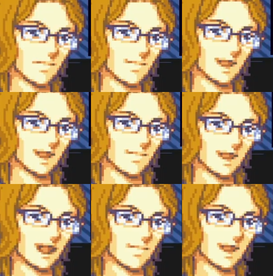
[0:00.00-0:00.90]
The tent is
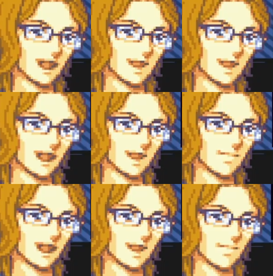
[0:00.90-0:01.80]
boring and we want to
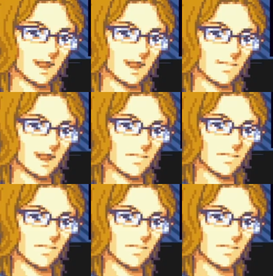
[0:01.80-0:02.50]
explore.